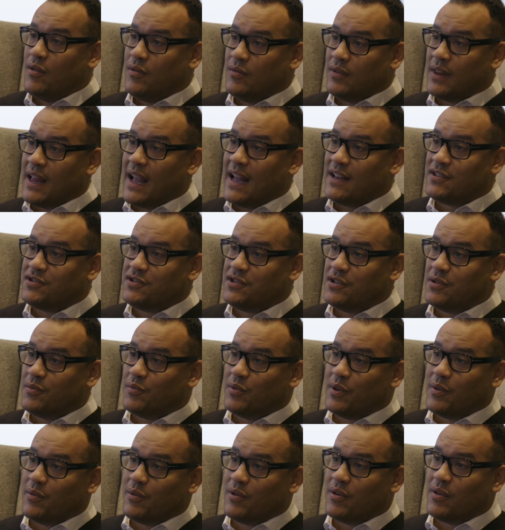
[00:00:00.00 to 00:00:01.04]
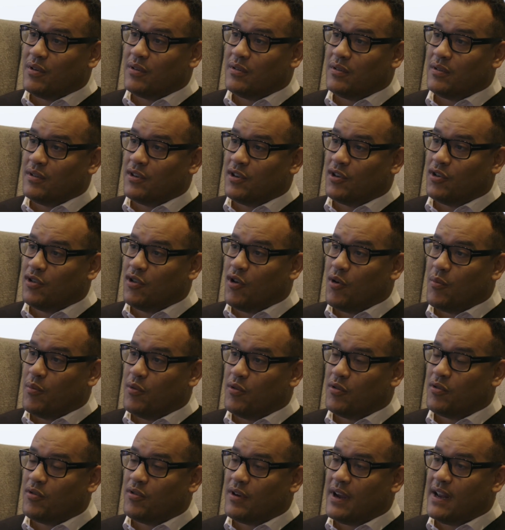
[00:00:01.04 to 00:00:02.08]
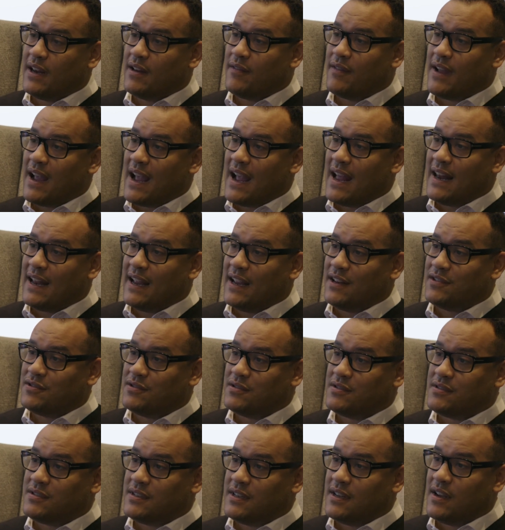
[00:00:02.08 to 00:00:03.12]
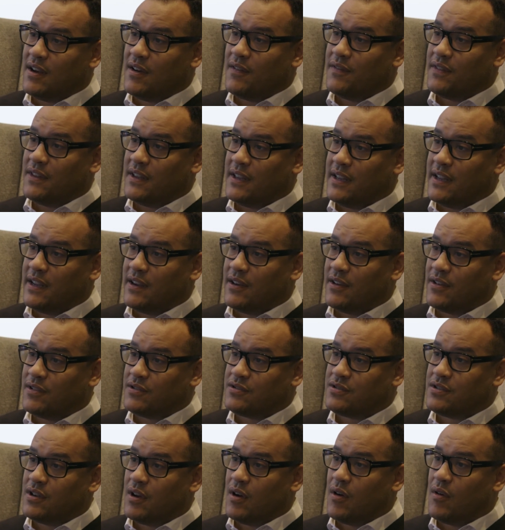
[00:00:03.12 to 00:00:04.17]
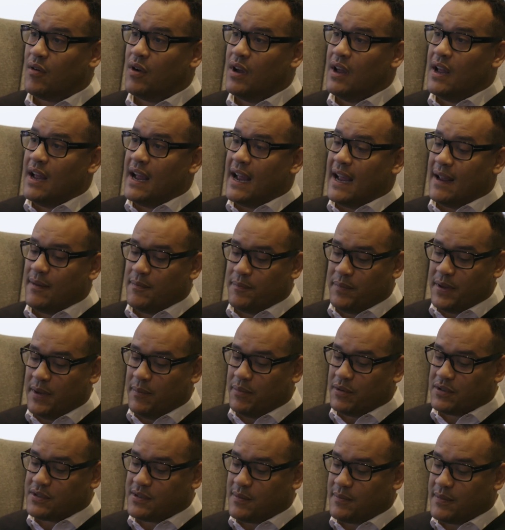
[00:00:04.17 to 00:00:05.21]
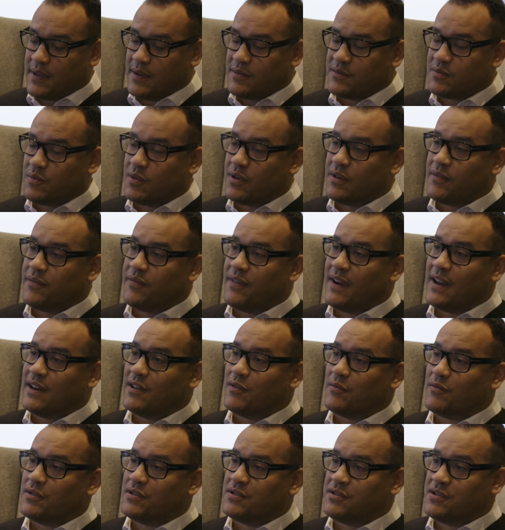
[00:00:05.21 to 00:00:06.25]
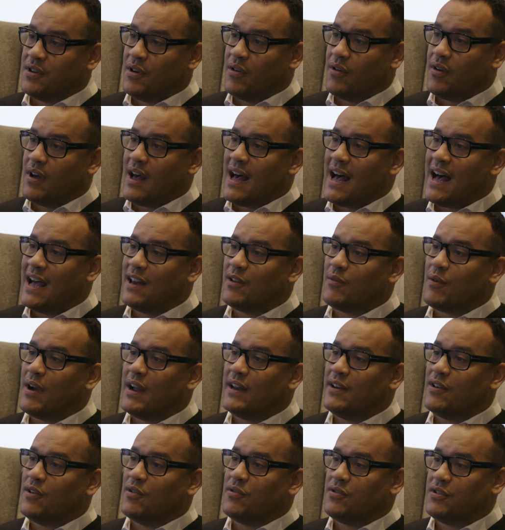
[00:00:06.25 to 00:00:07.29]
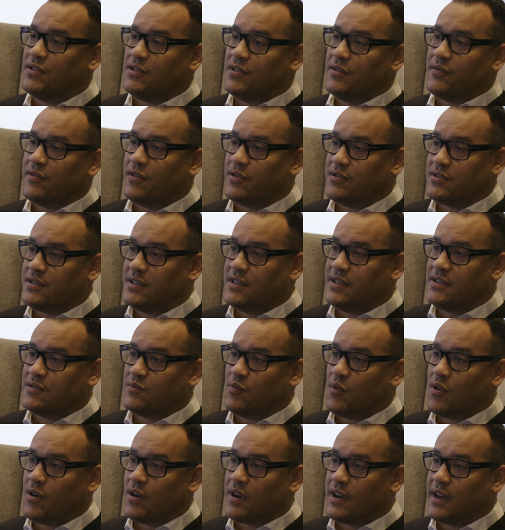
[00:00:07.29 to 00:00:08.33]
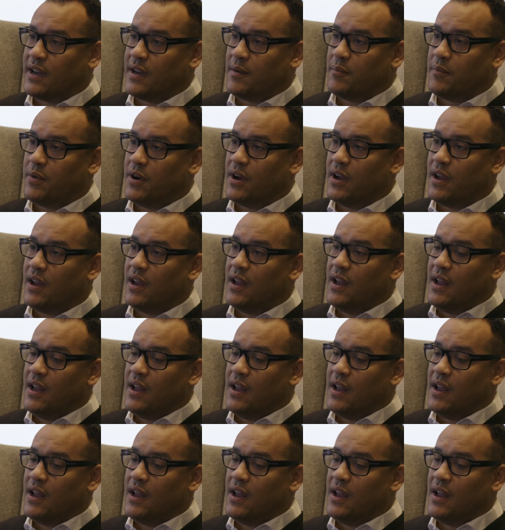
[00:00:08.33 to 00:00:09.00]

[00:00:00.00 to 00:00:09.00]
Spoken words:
last year we were the Global Creative Ad Agency of the Year. So people sometimes want to find a result. How do I know the diversity is working? But